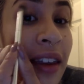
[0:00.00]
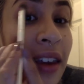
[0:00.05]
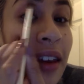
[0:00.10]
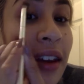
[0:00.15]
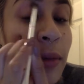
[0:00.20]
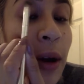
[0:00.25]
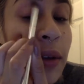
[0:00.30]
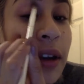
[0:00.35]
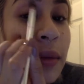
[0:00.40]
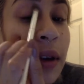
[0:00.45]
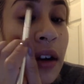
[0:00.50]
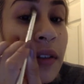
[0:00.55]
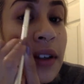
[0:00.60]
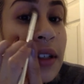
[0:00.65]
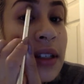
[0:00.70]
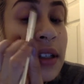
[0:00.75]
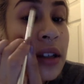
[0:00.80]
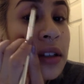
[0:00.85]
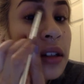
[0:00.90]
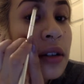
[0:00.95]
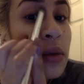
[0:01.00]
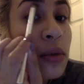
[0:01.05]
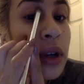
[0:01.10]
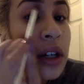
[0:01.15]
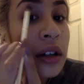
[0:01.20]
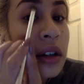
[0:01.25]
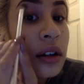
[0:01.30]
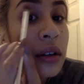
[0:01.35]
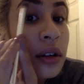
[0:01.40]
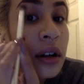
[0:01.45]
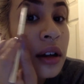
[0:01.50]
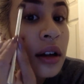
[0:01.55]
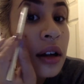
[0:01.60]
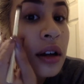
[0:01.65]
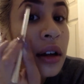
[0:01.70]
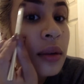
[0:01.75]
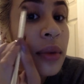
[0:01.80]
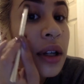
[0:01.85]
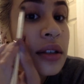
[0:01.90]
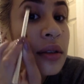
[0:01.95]
I'm not looking off as such a weirdo.
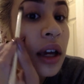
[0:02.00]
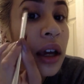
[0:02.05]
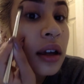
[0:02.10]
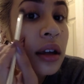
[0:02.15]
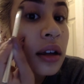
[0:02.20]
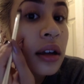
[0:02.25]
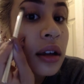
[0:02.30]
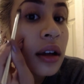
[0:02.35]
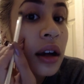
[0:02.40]
It's okay. I don't mind. Perfection.